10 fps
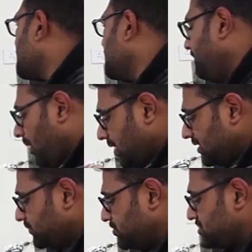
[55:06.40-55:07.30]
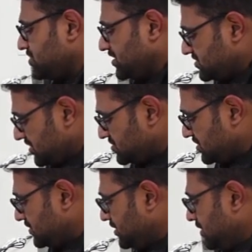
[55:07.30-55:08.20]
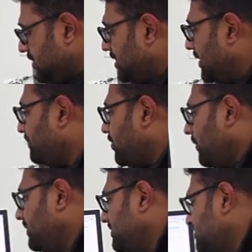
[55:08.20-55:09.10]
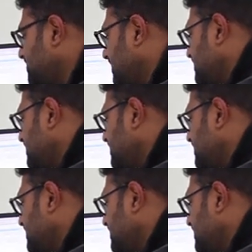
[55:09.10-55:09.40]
the body positioning sensor, and probably this